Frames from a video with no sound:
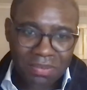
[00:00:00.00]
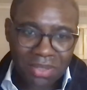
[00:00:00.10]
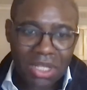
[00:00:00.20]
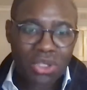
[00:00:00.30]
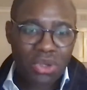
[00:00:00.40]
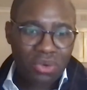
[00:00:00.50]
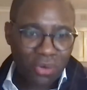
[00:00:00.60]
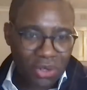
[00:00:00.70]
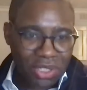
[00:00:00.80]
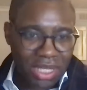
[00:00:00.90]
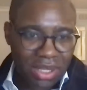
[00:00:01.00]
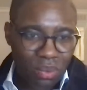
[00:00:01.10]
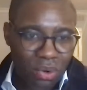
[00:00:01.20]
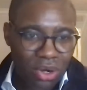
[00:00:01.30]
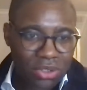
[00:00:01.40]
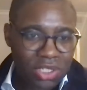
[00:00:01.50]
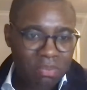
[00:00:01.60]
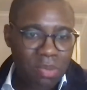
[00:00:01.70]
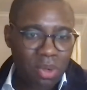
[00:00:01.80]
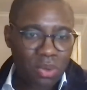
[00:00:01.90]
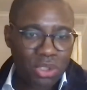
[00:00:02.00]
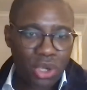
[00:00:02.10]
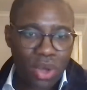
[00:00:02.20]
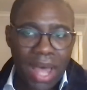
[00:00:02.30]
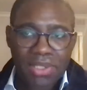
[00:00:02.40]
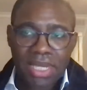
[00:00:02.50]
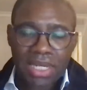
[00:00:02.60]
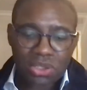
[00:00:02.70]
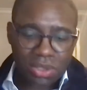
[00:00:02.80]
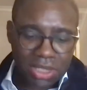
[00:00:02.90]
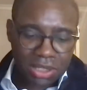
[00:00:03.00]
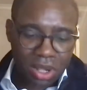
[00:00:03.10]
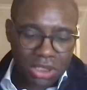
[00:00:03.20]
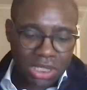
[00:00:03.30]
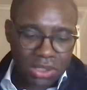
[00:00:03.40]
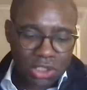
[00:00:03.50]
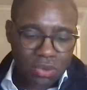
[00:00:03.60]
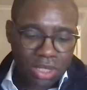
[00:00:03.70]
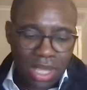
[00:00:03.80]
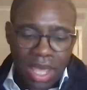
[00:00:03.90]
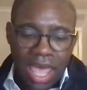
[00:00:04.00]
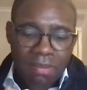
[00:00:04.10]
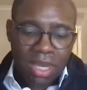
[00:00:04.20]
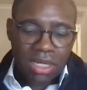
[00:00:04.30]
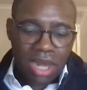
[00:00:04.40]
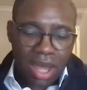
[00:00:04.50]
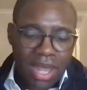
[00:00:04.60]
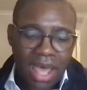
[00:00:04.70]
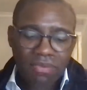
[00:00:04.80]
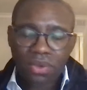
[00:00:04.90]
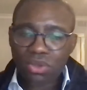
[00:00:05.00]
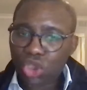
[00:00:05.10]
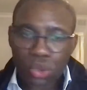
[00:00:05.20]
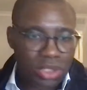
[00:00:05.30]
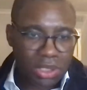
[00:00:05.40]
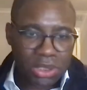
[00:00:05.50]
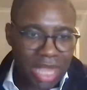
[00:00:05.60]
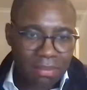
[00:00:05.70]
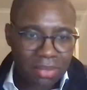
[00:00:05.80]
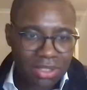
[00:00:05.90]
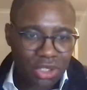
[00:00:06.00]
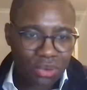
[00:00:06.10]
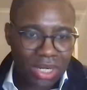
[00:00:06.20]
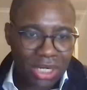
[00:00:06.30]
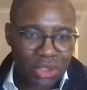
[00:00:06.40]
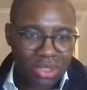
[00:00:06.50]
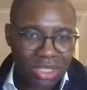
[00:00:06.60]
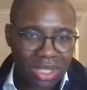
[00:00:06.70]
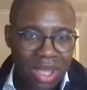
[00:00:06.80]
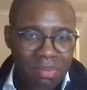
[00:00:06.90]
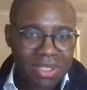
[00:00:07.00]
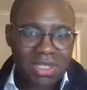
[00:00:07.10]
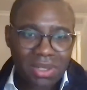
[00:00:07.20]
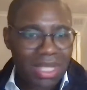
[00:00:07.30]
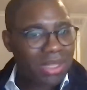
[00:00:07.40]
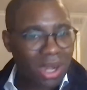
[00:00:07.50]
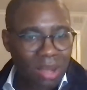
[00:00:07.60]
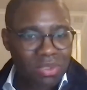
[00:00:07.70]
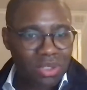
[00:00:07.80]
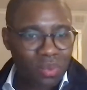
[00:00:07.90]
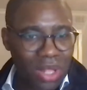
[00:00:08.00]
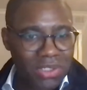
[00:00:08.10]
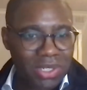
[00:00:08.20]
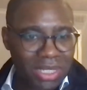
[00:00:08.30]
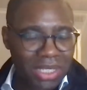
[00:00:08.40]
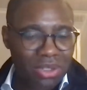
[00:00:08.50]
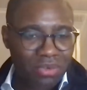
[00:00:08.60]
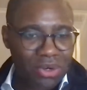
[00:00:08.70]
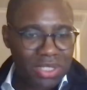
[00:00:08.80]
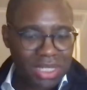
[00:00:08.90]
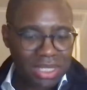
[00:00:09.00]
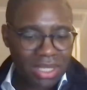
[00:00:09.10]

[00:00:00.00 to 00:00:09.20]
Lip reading: University, where some people will know how to get into the technology industry and may not have chosen a STEM degree initially, but still get that option while studying in university.